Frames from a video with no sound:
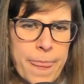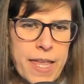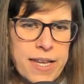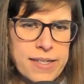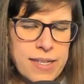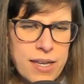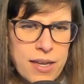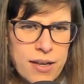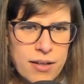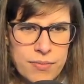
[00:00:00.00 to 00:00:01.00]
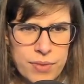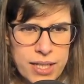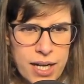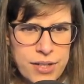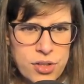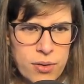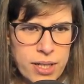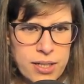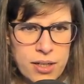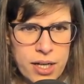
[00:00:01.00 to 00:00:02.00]
Is there, like, I know
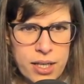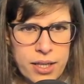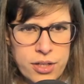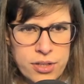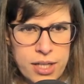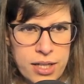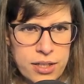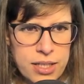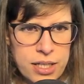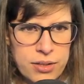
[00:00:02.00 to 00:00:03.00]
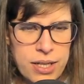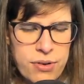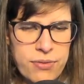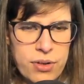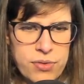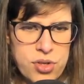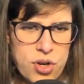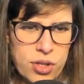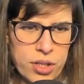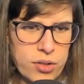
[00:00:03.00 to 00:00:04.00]
you can never have enough
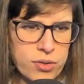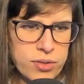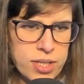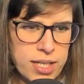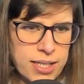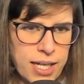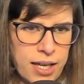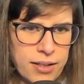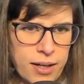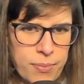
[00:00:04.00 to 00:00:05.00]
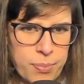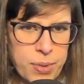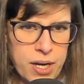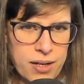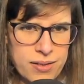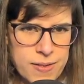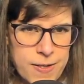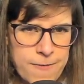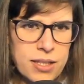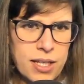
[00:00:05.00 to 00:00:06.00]
sterling cores. I get that.
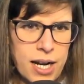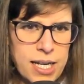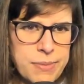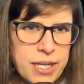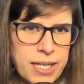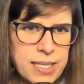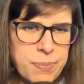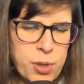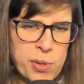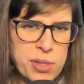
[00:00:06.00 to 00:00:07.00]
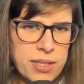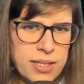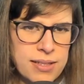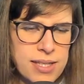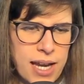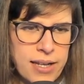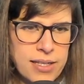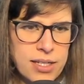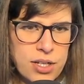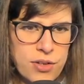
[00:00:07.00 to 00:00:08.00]
But, I mean, I suppose the
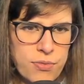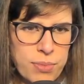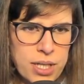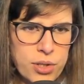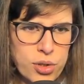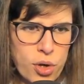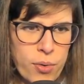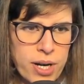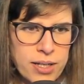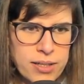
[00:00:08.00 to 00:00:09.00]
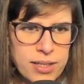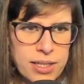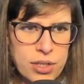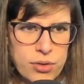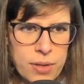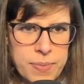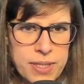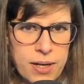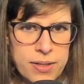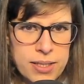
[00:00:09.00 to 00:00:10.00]
necessity of me going into these crypts
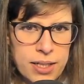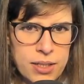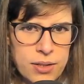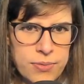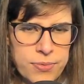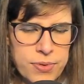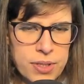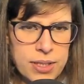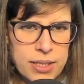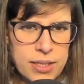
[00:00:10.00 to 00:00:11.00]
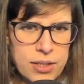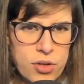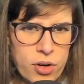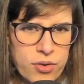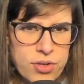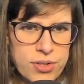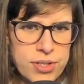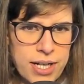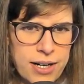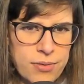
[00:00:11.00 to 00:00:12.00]
now has kind of gone
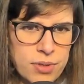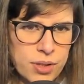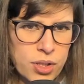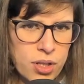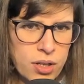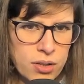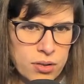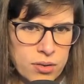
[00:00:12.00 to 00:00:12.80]
down a lot.